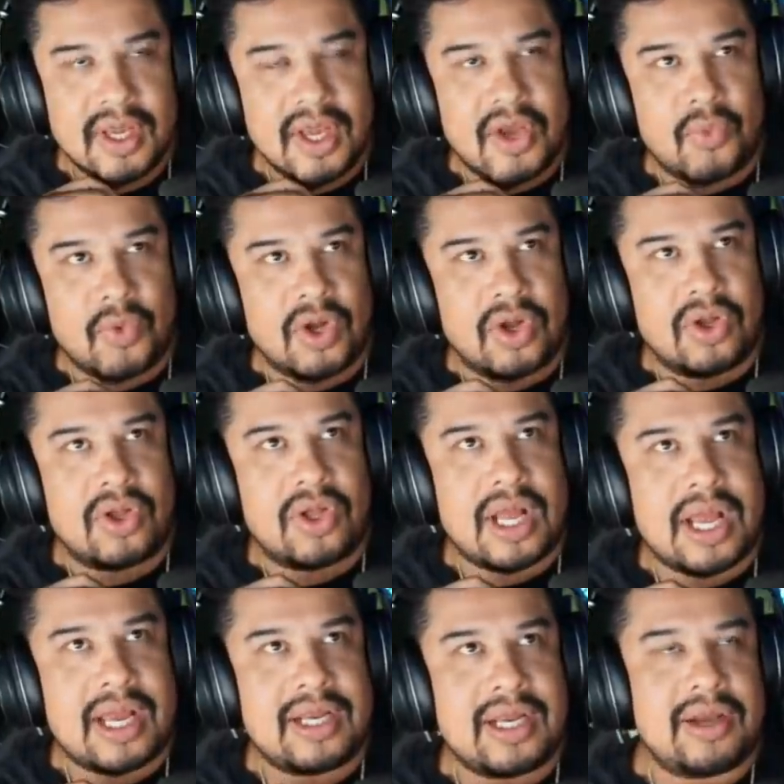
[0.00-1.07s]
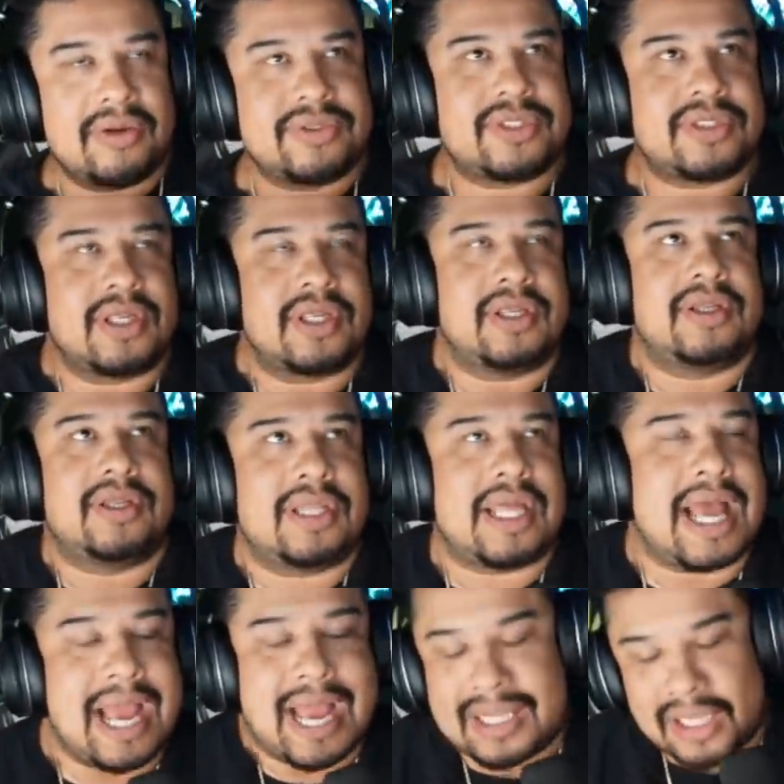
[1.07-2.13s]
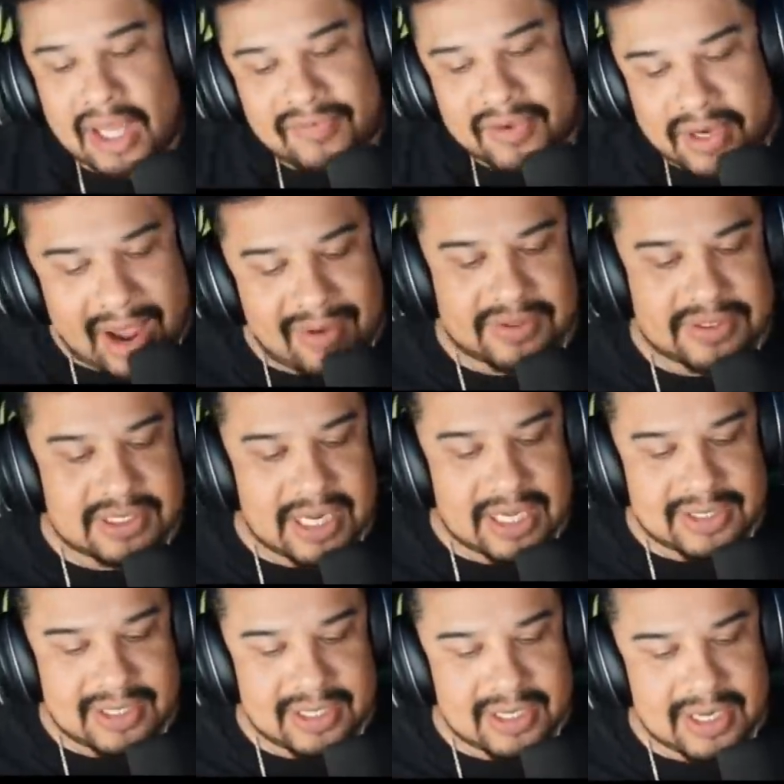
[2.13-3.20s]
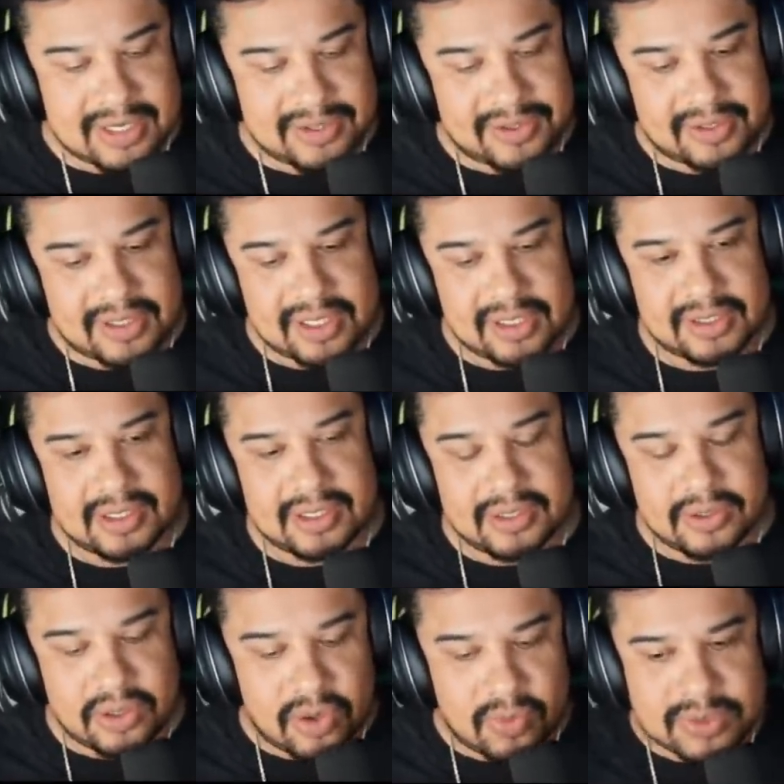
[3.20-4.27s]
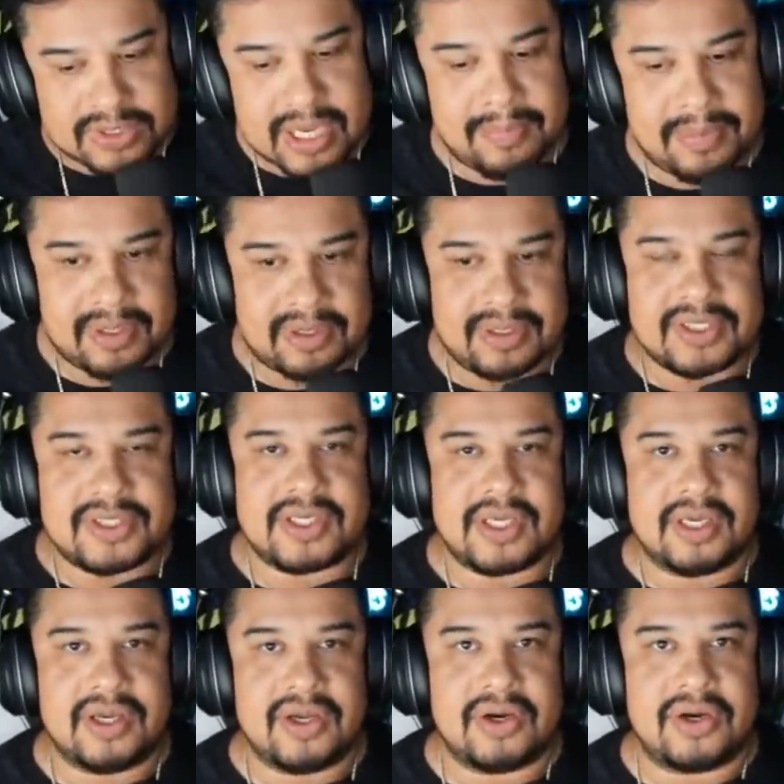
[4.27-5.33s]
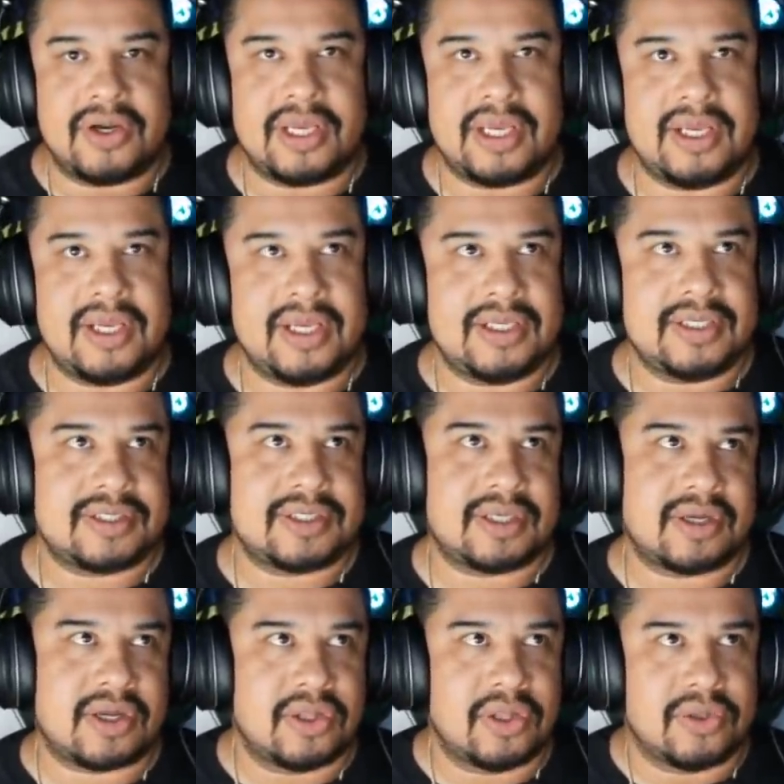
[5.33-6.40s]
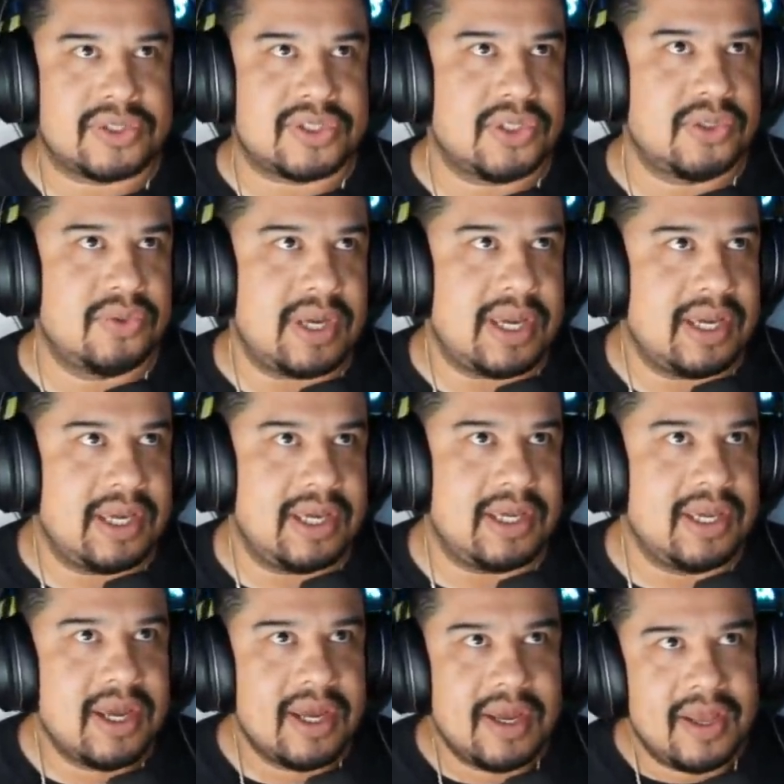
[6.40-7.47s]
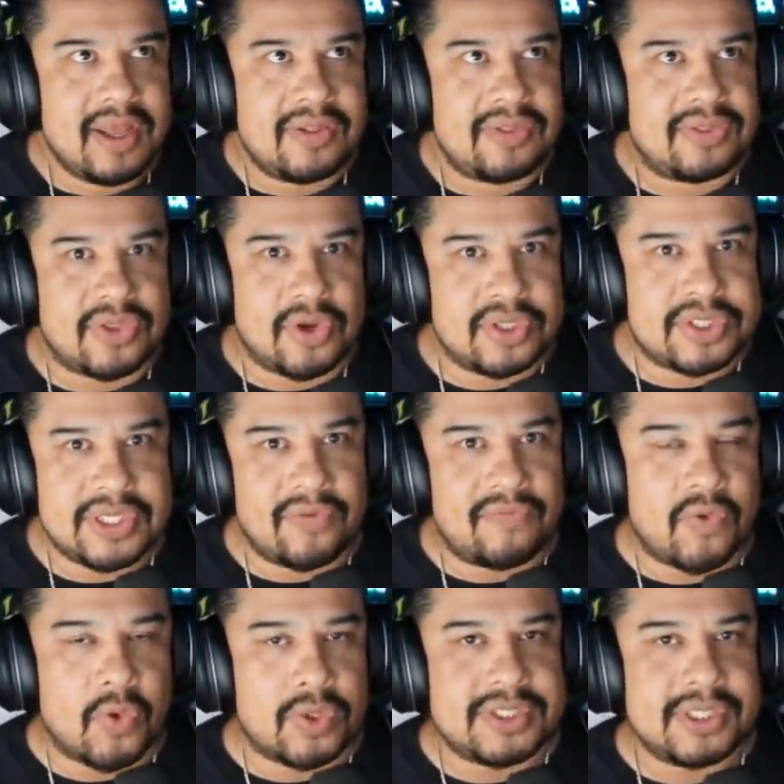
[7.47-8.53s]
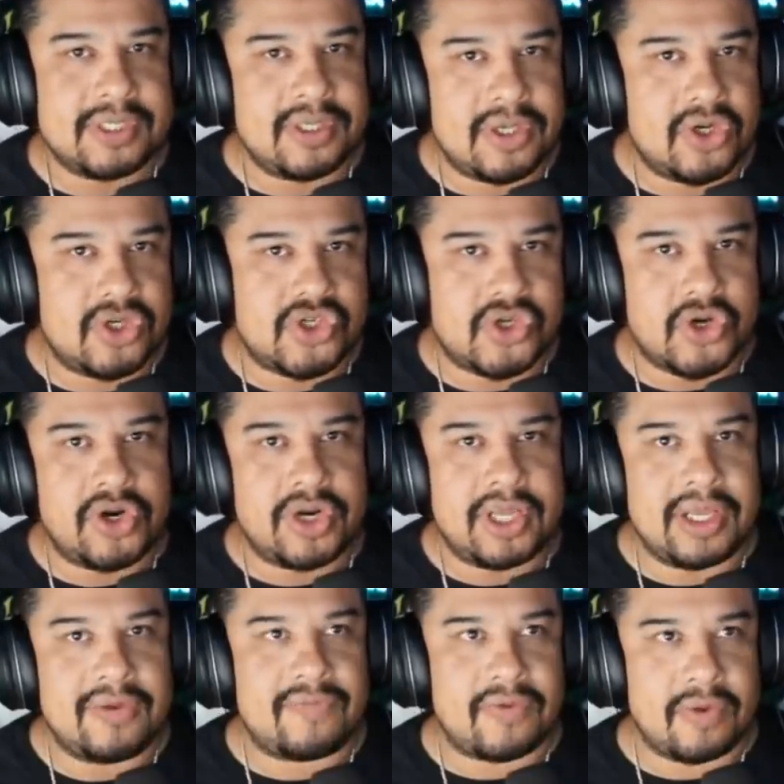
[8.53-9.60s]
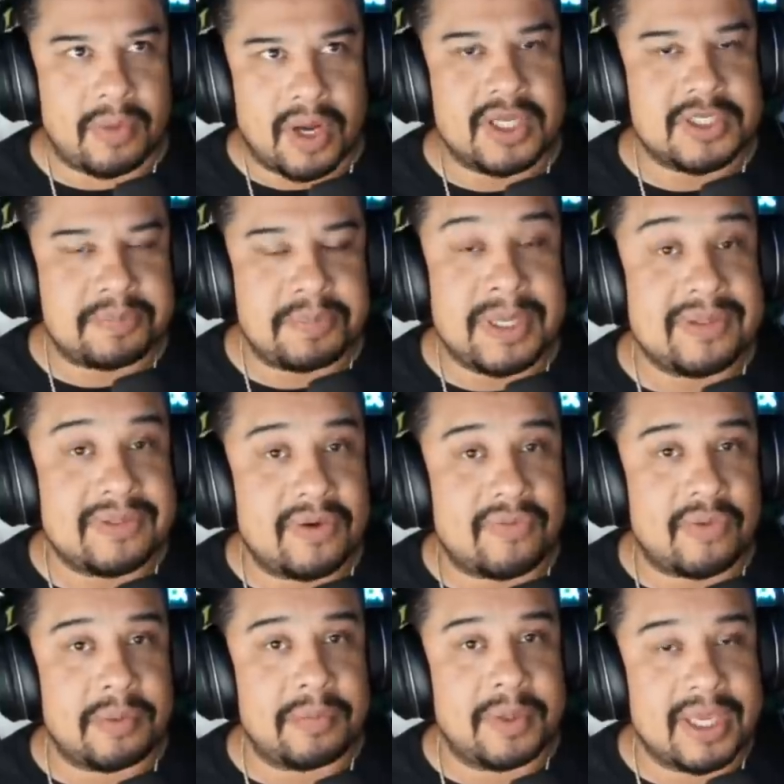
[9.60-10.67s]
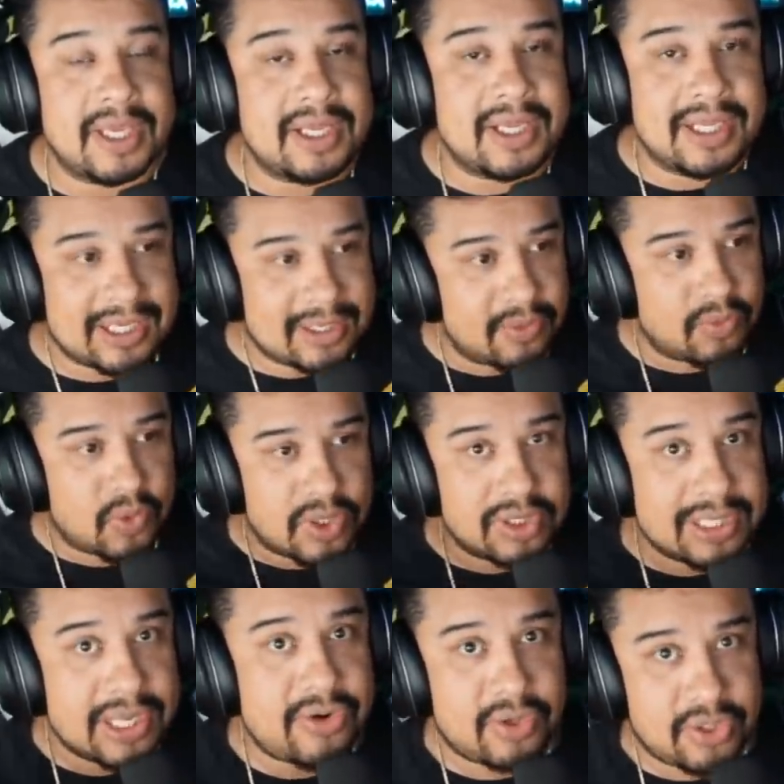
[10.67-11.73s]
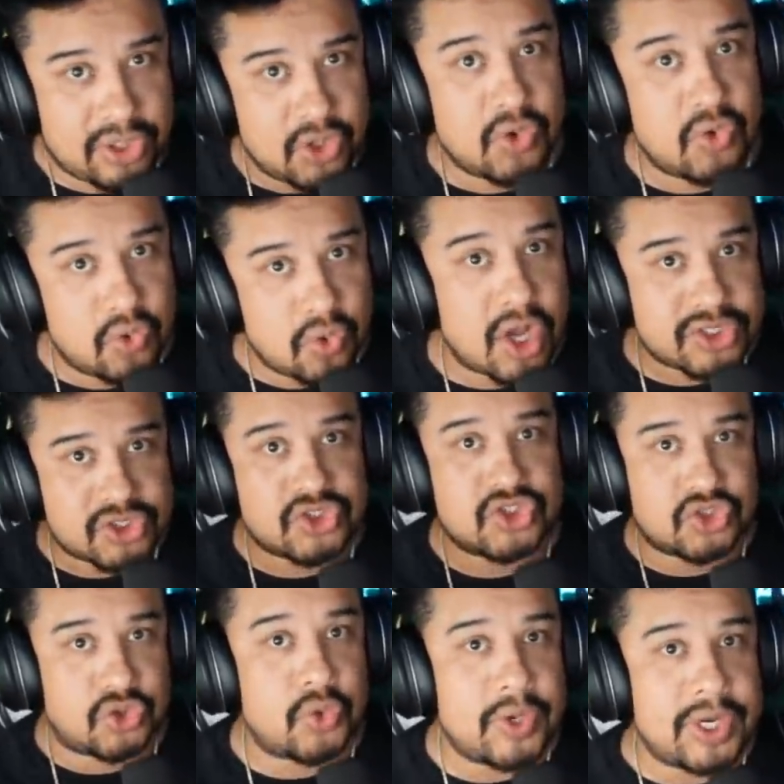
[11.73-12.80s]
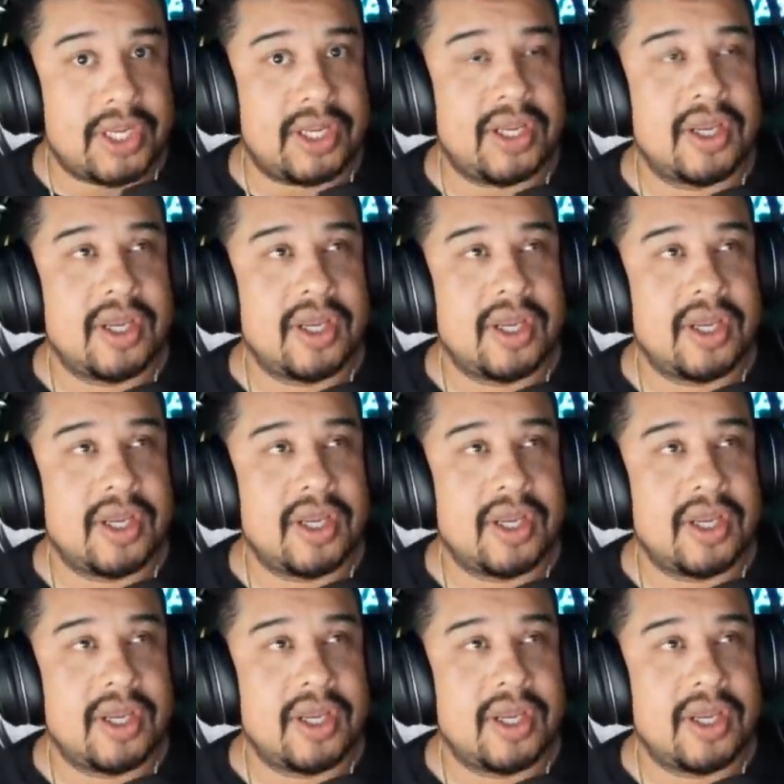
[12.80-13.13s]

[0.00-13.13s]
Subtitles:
Well, I love it. Obviously, I think that what's happening this year is close to a 13 or 14-year journey from us being there from the beginning. Like we're literally us three.